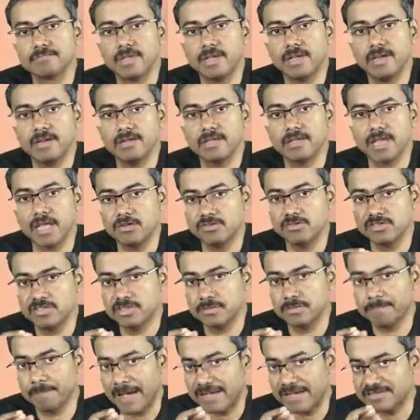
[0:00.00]
Yeah, can you see
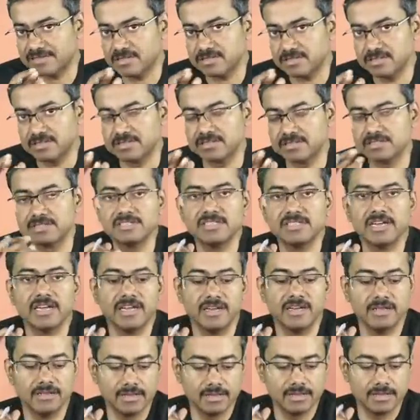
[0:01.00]
the passengers
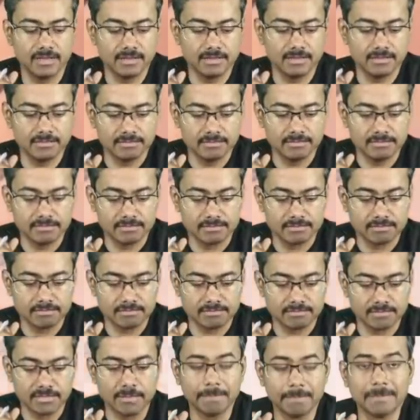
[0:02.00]
inside?
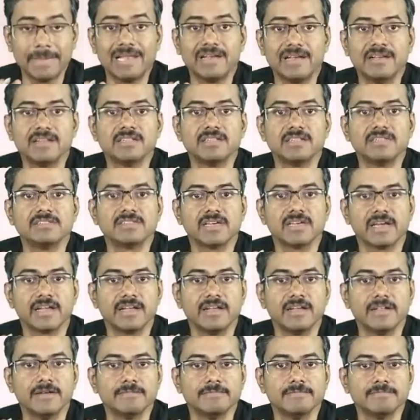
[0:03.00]
The melanin
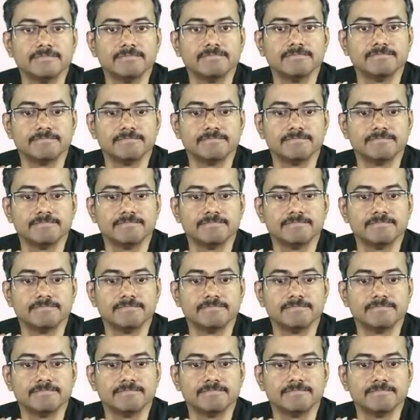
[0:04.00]
inside?